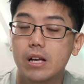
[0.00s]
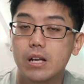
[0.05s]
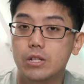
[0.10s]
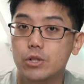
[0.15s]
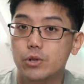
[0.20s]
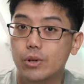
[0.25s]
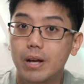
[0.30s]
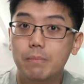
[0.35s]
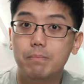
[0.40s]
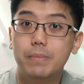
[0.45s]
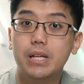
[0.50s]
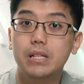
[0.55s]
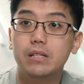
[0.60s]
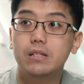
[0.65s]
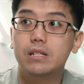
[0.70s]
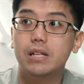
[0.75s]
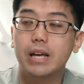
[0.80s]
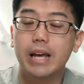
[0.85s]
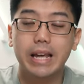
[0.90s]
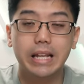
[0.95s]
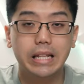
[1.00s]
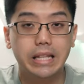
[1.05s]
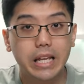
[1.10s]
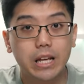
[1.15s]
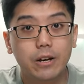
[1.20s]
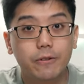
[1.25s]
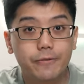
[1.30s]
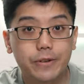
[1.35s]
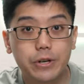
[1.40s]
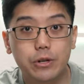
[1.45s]
So that means a day
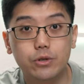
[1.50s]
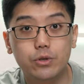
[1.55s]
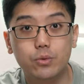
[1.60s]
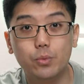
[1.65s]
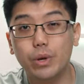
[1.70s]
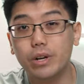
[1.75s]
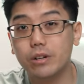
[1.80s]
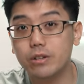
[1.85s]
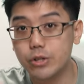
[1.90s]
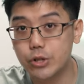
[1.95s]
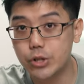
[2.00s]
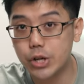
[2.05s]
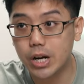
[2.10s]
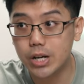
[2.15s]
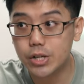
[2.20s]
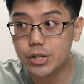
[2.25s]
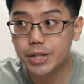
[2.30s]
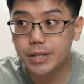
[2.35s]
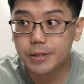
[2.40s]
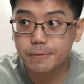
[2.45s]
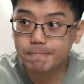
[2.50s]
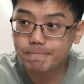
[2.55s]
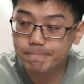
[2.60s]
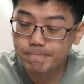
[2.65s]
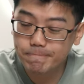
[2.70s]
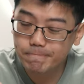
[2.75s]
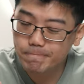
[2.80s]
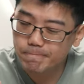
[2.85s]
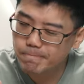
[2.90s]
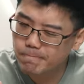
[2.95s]
of use without a charger,
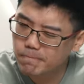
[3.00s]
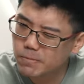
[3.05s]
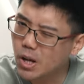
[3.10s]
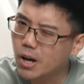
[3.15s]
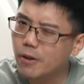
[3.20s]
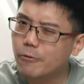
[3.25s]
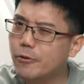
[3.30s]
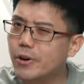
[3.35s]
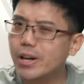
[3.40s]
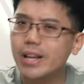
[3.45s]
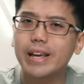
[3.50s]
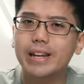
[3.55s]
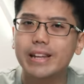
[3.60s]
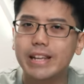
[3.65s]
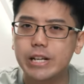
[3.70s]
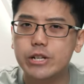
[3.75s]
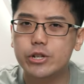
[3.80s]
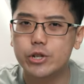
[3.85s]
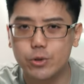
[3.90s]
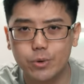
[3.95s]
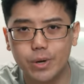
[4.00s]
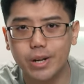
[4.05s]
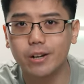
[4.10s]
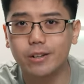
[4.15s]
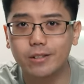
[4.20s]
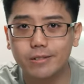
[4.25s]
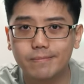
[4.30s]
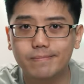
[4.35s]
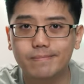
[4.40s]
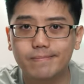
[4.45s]
not really an issue at
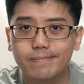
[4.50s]
all.